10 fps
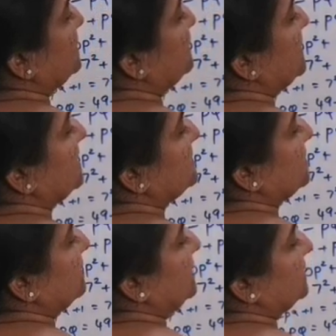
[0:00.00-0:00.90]
B is
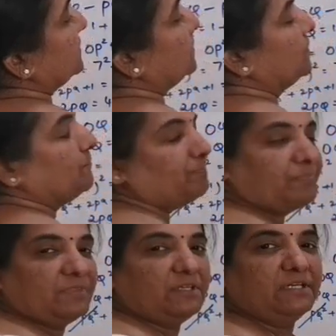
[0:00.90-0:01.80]
equal to
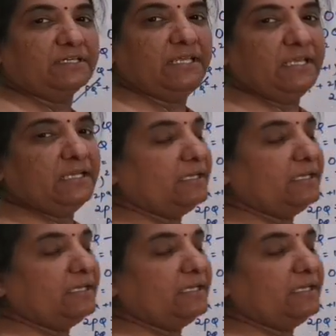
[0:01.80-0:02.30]
30